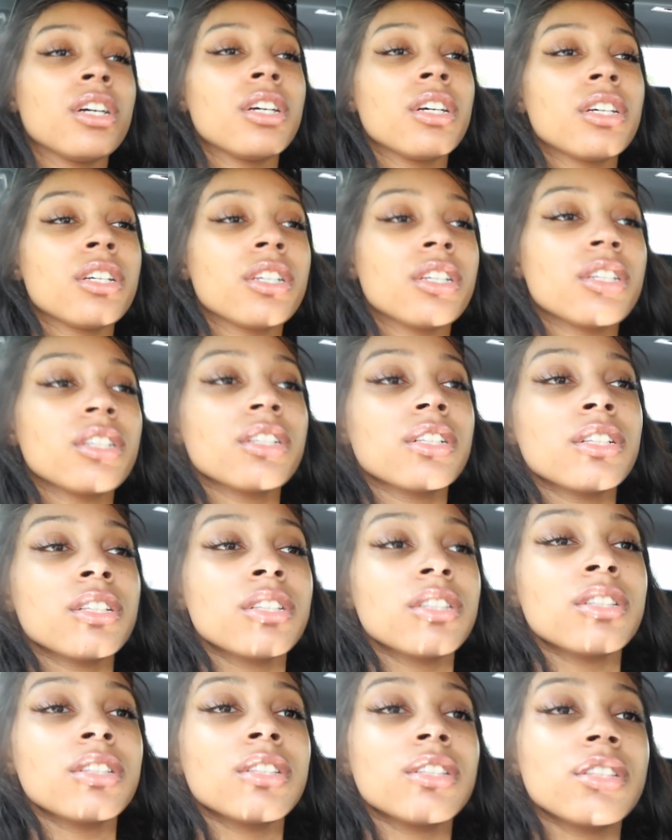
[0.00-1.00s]
is it gonna move?
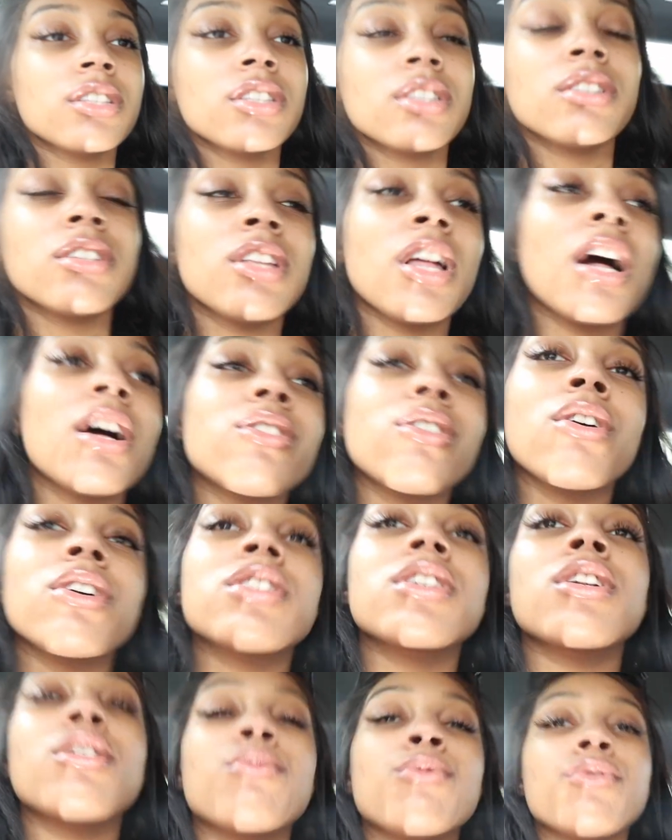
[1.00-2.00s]
No, no,
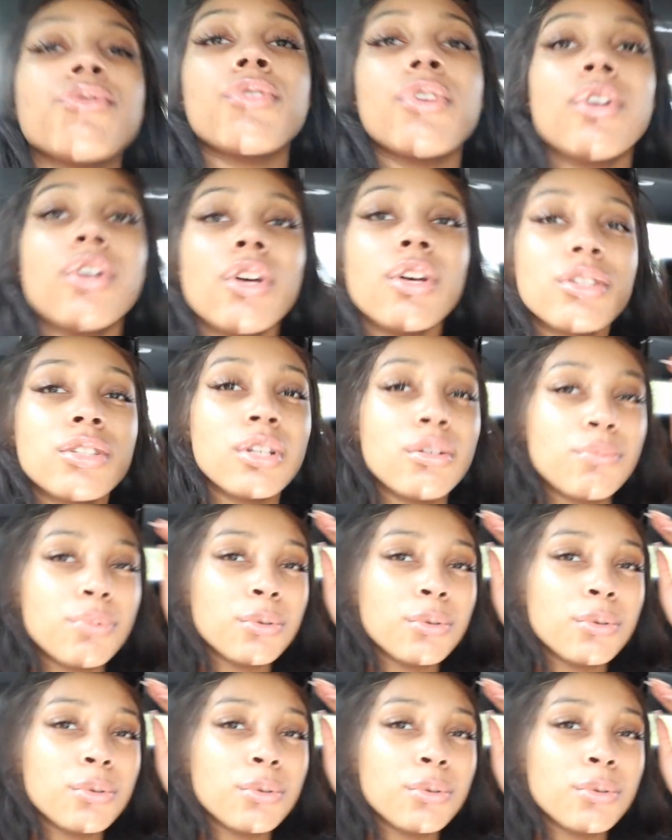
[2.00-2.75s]
it's gonna move. Some